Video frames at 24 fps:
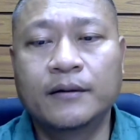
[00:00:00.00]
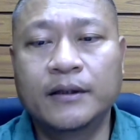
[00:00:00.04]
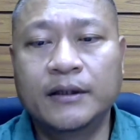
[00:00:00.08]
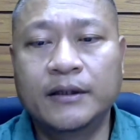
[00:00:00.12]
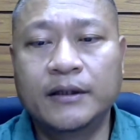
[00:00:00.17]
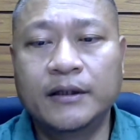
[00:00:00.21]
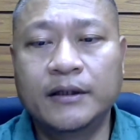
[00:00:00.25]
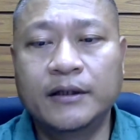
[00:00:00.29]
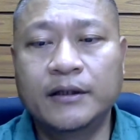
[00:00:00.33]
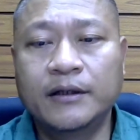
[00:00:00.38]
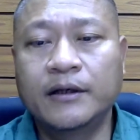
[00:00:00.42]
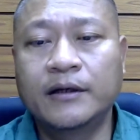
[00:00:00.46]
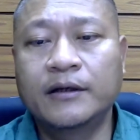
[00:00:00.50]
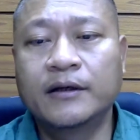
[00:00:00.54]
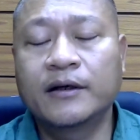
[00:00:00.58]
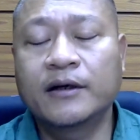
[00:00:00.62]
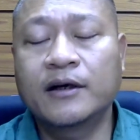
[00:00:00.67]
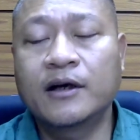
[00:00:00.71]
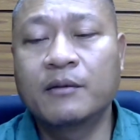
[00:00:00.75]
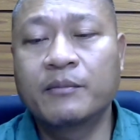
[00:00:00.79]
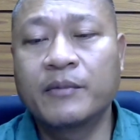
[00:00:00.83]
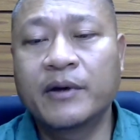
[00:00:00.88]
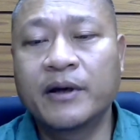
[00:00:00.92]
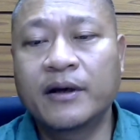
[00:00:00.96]
in
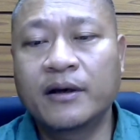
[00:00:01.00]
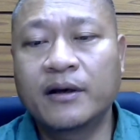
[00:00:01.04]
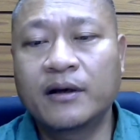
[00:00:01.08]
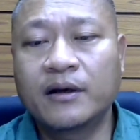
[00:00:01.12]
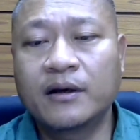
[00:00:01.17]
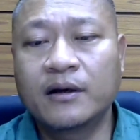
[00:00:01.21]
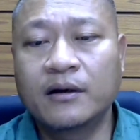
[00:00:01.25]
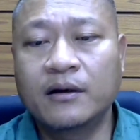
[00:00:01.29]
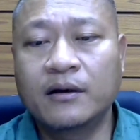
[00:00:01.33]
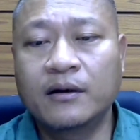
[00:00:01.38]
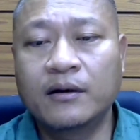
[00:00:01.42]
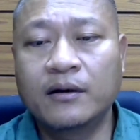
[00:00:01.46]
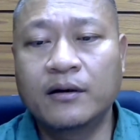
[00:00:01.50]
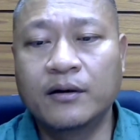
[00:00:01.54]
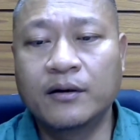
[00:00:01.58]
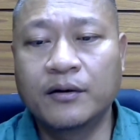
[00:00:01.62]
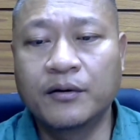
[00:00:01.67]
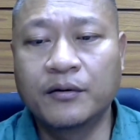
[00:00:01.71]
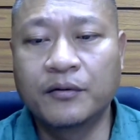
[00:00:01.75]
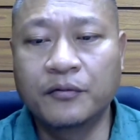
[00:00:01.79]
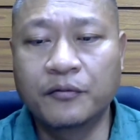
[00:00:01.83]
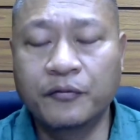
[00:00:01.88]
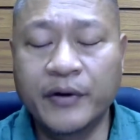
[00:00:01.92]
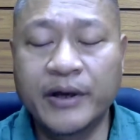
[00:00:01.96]
the coming
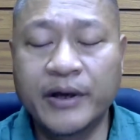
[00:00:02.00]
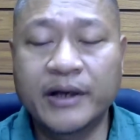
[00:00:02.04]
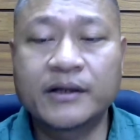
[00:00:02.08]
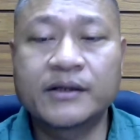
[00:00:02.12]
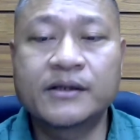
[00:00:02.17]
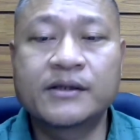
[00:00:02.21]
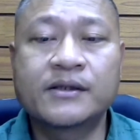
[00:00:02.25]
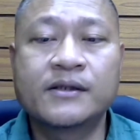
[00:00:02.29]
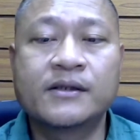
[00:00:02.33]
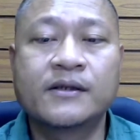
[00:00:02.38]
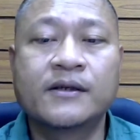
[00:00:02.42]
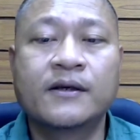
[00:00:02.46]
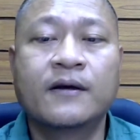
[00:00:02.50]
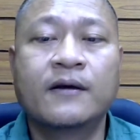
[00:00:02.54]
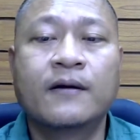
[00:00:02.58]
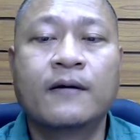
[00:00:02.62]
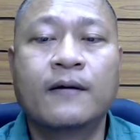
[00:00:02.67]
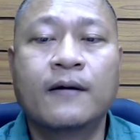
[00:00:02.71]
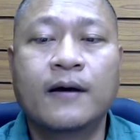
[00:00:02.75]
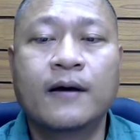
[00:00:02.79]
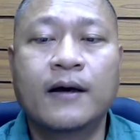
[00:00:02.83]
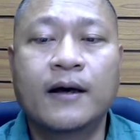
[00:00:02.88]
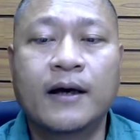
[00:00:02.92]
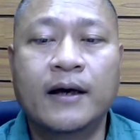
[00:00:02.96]
weeks,
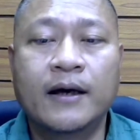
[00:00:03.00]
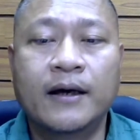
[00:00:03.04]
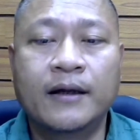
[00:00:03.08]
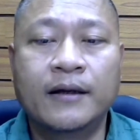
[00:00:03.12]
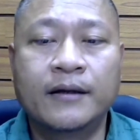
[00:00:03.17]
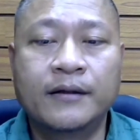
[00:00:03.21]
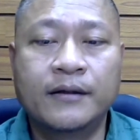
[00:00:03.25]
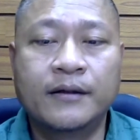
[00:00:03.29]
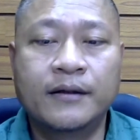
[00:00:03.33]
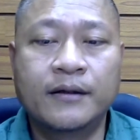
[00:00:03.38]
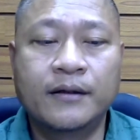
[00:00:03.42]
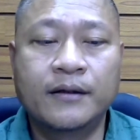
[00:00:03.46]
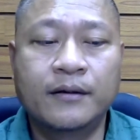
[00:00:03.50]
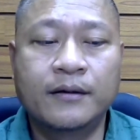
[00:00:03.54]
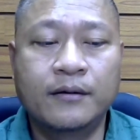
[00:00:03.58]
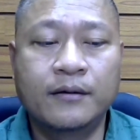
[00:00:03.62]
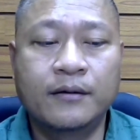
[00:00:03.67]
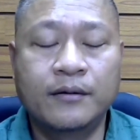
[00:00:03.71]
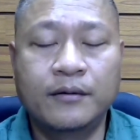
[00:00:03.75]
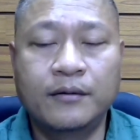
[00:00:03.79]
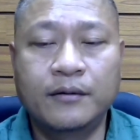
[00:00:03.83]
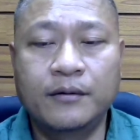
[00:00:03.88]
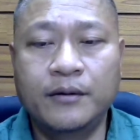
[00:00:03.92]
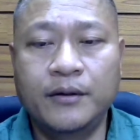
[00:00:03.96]
and
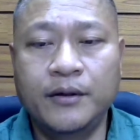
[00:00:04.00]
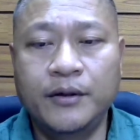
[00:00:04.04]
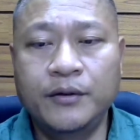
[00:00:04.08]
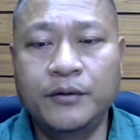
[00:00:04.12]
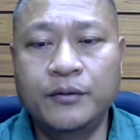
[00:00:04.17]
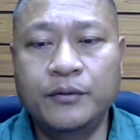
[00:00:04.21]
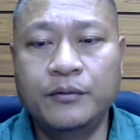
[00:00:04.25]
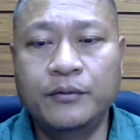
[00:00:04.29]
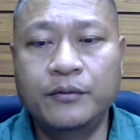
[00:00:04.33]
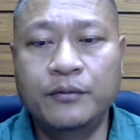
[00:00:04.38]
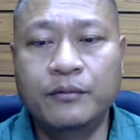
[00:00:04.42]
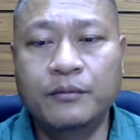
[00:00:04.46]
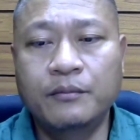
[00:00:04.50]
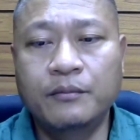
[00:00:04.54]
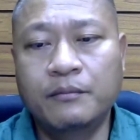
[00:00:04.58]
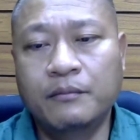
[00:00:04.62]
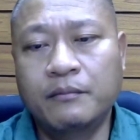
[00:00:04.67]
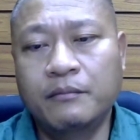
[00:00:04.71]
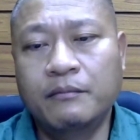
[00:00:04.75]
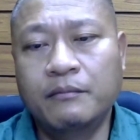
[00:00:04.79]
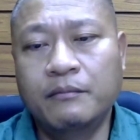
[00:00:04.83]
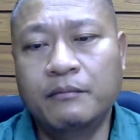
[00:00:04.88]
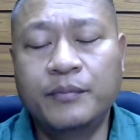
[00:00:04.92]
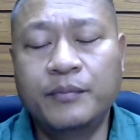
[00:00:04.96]
you
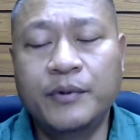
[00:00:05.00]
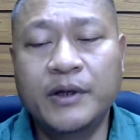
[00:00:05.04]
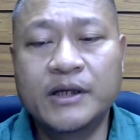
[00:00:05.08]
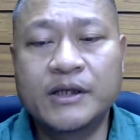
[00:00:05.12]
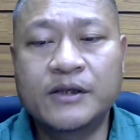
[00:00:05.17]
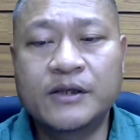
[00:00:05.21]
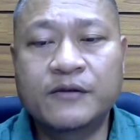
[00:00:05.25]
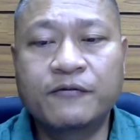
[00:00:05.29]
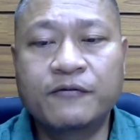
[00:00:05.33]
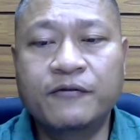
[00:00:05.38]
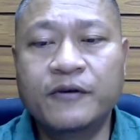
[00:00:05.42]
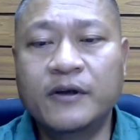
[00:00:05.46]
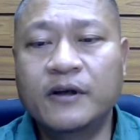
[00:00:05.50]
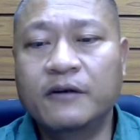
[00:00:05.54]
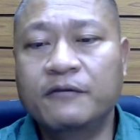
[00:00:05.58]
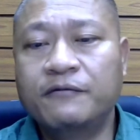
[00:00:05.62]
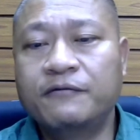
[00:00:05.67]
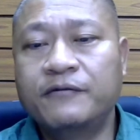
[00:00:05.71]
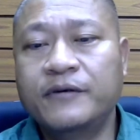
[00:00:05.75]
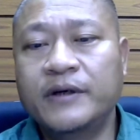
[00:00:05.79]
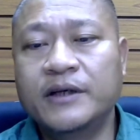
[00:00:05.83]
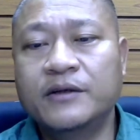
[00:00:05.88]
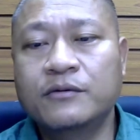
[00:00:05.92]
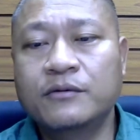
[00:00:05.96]
please feel
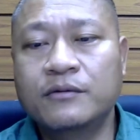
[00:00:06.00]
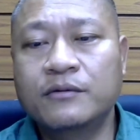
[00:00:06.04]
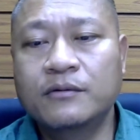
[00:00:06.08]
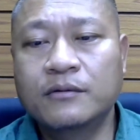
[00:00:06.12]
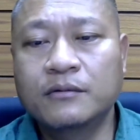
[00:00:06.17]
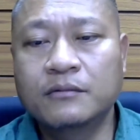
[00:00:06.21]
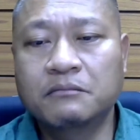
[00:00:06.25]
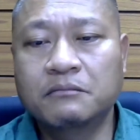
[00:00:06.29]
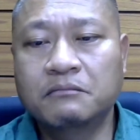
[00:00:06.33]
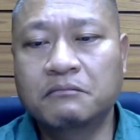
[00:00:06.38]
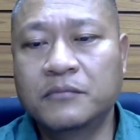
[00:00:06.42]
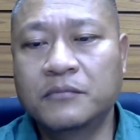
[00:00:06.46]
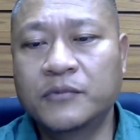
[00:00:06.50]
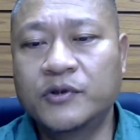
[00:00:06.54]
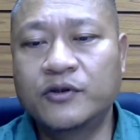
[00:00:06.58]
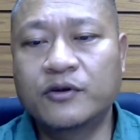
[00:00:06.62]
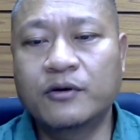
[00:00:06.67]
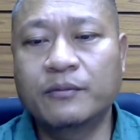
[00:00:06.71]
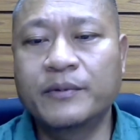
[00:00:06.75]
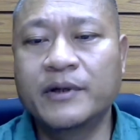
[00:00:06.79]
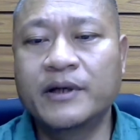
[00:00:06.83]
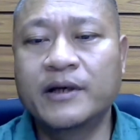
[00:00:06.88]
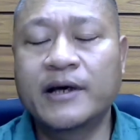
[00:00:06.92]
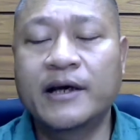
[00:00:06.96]
free to
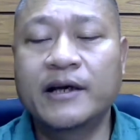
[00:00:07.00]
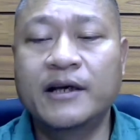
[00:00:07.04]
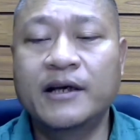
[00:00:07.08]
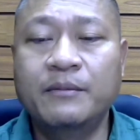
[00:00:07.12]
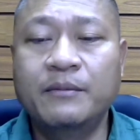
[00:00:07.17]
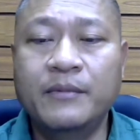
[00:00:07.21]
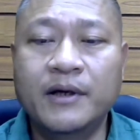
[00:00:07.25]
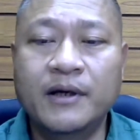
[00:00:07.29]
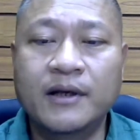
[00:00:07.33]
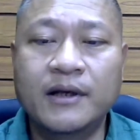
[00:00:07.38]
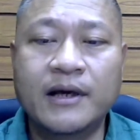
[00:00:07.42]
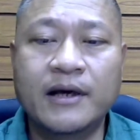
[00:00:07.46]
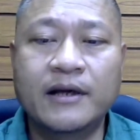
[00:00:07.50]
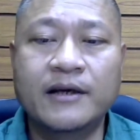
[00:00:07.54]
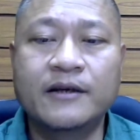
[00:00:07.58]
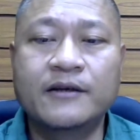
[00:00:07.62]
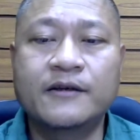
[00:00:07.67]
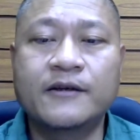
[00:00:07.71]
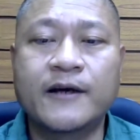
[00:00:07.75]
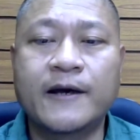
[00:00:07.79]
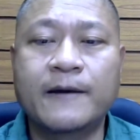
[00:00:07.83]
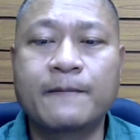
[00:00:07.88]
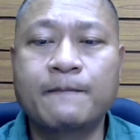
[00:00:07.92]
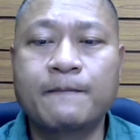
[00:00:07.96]
drop in any mail
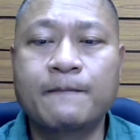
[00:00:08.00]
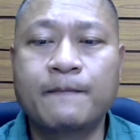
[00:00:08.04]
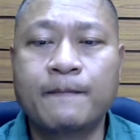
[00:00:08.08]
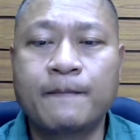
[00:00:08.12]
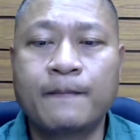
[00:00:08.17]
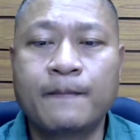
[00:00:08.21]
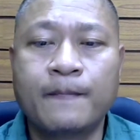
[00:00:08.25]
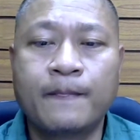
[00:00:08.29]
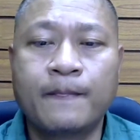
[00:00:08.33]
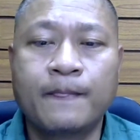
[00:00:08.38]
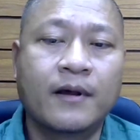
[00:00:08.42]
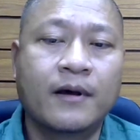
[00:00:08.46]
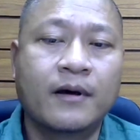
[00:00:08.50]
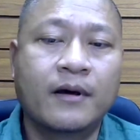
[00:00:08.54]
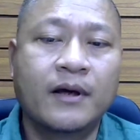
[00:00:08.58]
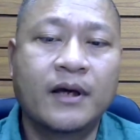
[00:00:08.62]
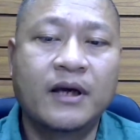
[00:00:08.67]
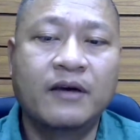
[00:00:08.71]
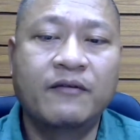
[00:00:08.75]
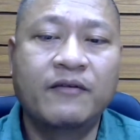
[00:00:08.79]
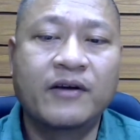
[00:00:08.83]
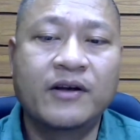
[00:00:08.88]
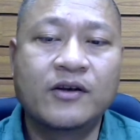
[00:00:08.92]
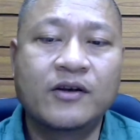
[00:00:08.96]
anytime,
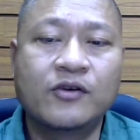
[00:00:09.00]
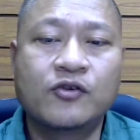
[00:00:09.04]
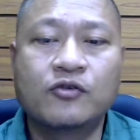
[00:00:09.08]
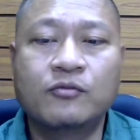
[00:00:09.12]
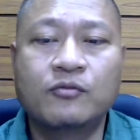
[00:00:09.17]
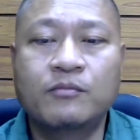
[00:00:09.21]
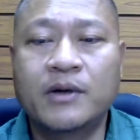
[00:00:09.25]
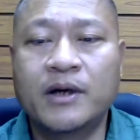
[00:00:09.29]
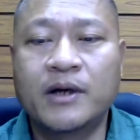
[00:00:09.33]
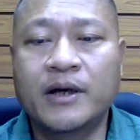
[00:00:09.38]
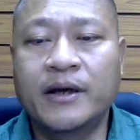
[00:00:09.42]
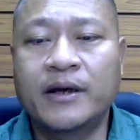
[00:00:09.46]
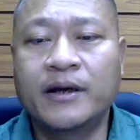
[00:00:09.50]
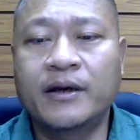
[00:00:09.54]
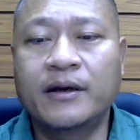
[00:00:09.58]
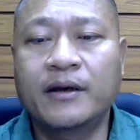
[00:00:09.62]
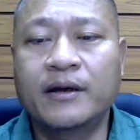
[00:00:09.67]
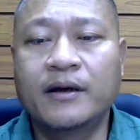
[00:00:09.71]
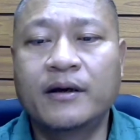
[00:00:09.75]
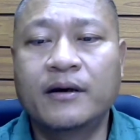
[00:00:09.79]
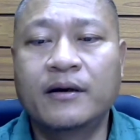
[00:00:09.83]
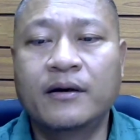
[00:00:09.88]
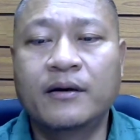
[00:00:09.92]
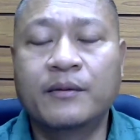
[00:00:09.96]
even to
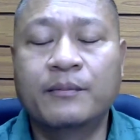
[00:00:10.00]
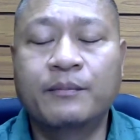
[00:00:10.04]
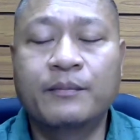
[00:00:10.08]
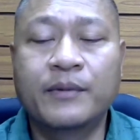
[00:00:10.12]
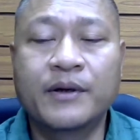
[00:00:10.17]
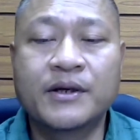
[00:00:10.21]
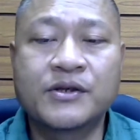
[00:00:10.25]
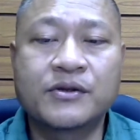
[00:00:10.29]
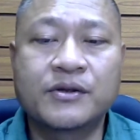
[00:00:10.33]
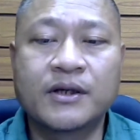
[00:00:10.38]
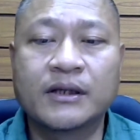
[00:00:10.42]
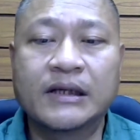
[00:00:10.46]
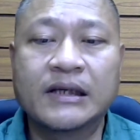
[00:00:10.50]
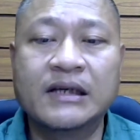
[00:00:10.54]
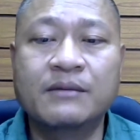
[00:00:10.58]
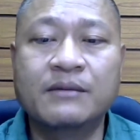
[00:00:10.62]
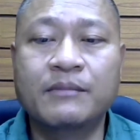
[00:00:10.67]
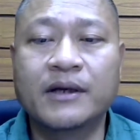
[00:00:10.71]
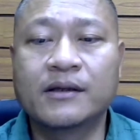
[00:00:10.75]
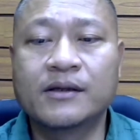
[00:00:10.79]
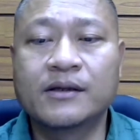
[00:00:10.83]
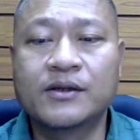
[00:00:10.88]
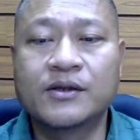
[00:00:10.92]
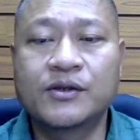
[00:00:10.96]
my personal
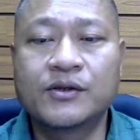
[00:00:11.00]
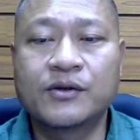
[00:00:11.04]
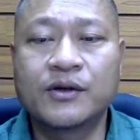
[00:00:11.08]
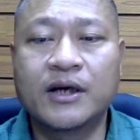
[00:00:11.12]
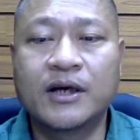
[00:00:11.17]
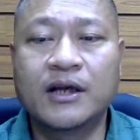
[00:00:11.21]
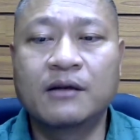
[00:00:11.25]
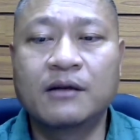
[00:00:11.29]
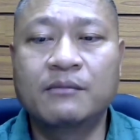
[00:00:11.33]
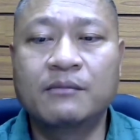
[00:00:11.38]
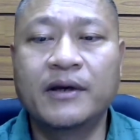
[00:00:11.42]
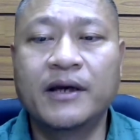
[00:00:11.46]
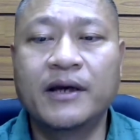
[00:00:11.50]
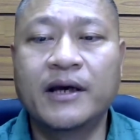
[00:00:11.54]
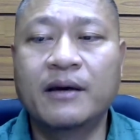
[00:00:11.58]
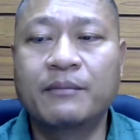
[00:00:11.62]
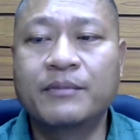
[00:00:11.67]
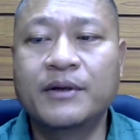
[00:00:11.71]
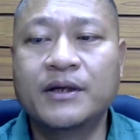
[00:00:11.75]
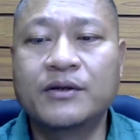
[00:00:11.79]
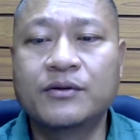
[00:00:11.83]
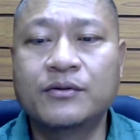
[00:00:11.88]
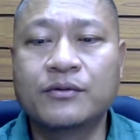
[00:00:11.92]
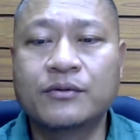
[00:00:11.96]
email. So I'll be
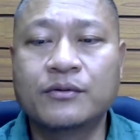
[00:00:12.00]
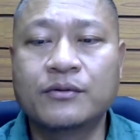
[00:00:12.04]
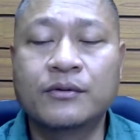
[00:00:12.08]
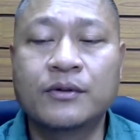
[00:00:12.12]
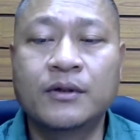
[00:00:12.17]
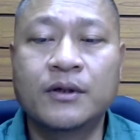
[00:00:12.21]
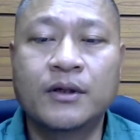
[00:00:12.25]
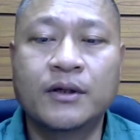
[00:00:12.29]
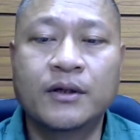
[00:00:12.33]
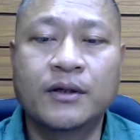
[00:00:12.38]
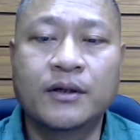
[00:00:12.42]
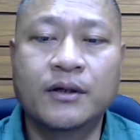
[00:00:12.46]
happy to